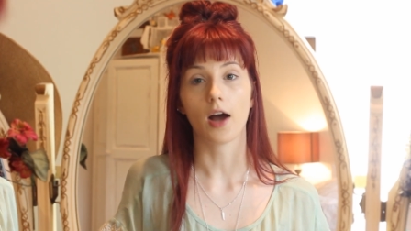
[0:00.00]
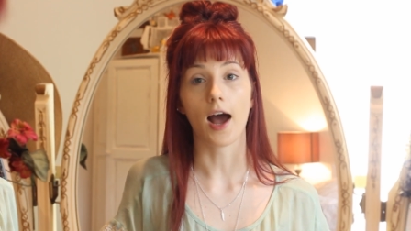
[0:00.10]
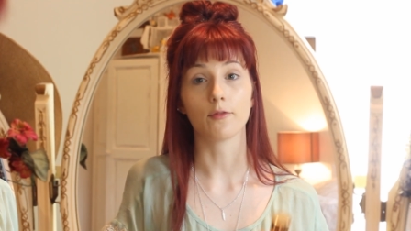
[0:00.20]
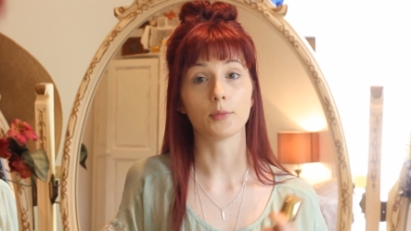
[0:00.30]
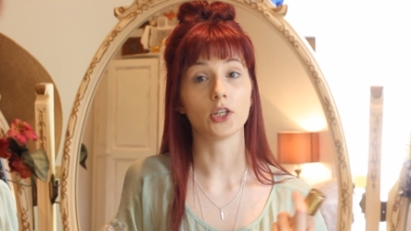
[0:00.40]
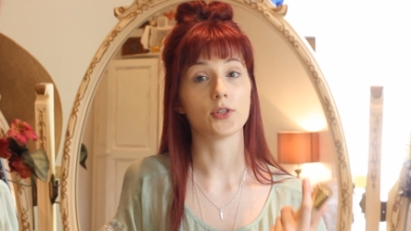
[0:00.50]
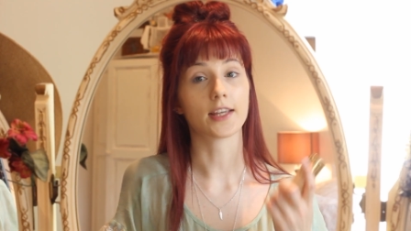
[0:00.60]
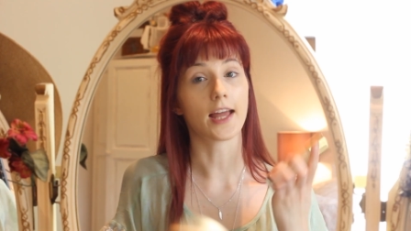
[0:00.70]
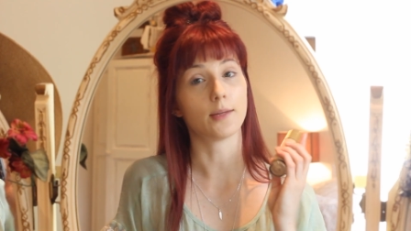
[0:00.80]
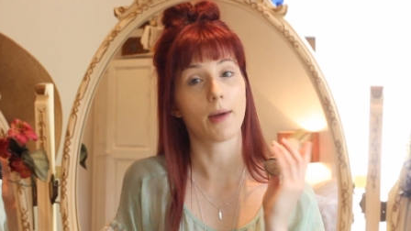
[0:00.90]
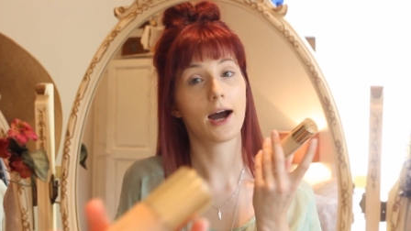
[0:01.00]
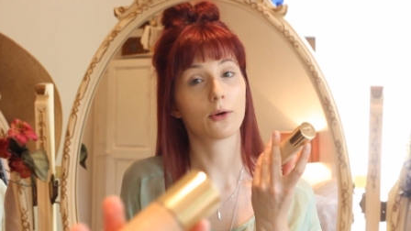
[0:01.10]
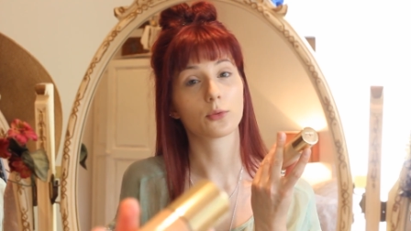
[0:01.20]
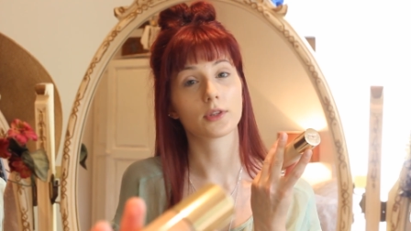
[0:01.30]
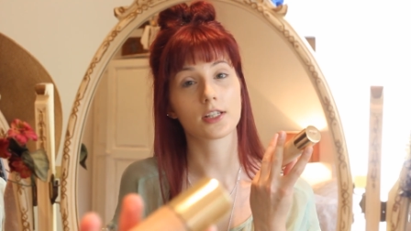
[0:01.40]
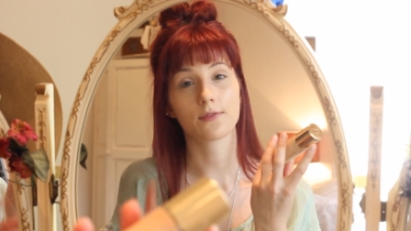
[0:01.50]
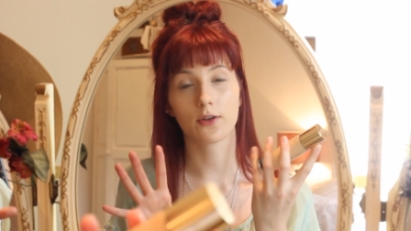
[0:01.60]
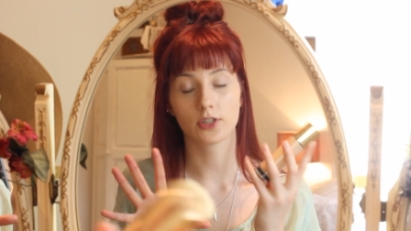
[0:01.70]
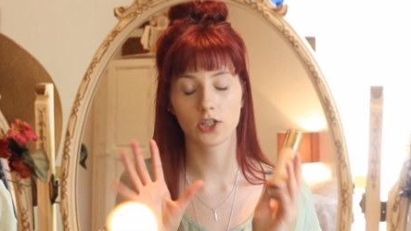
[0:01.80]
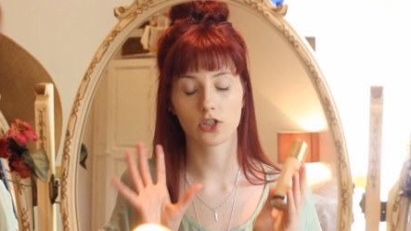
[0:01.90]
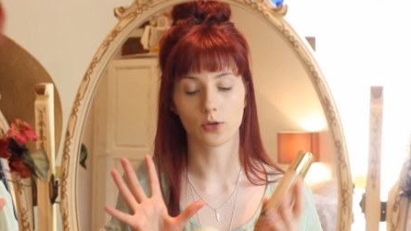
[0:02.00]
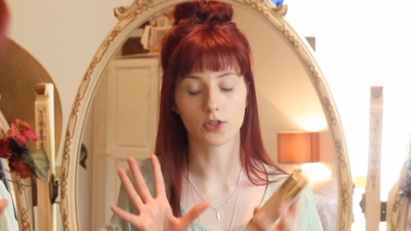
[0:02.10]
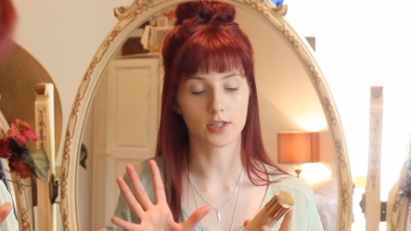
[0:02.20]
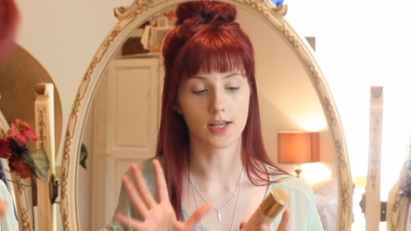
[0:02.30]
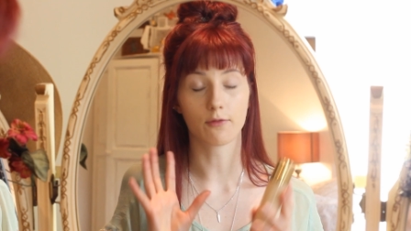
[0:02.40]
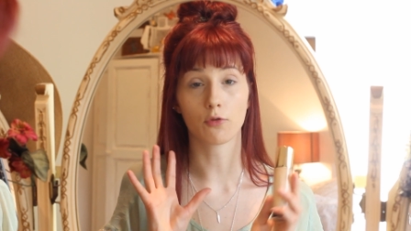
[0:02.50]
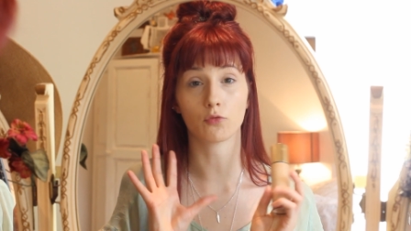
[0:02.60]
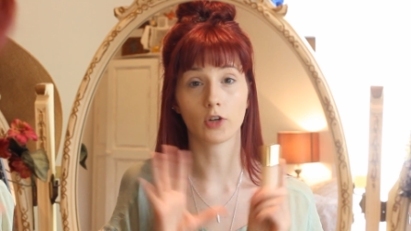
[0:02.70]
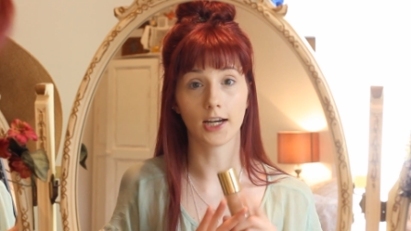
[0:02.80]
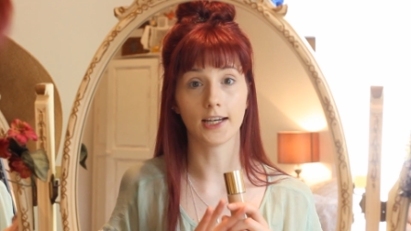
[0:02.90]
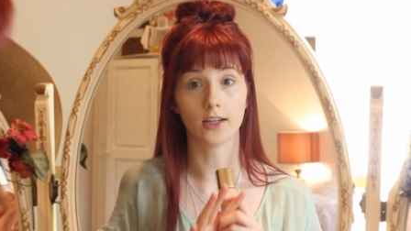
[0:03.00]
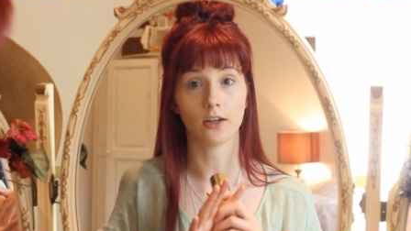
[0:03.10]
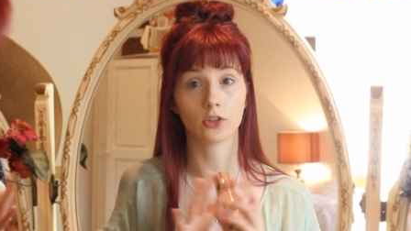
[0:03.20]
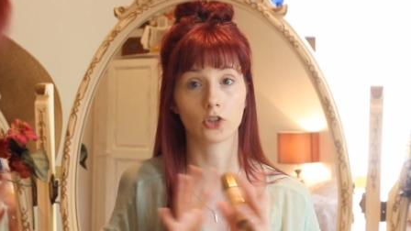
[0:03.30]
I haven't been using any powder with this foundation, so it does have a really